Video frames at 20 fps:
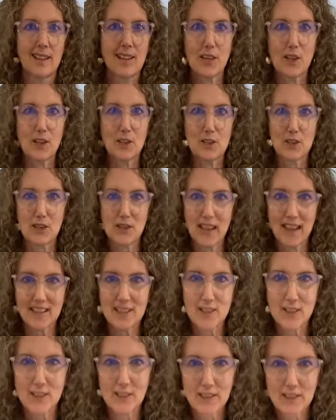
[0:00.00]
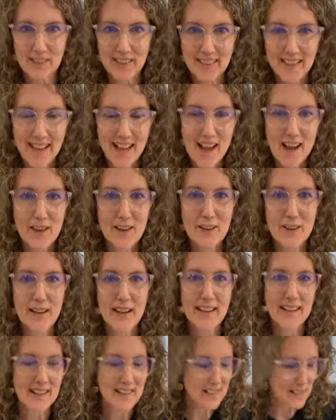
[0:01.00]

You could do that too. All right